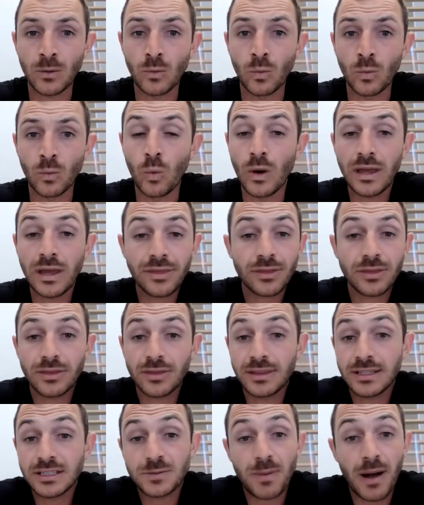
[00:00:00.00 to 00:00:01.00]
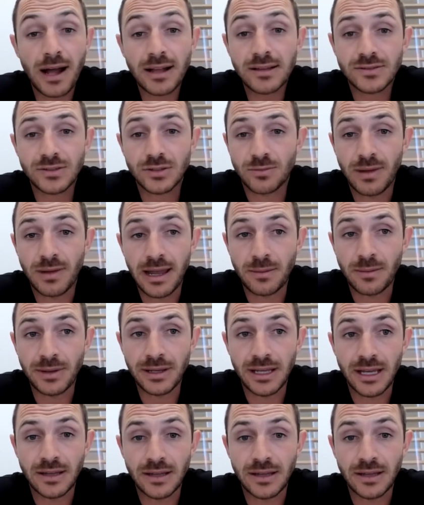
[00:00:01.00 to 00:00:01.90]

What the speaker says: with the sponsor maybe,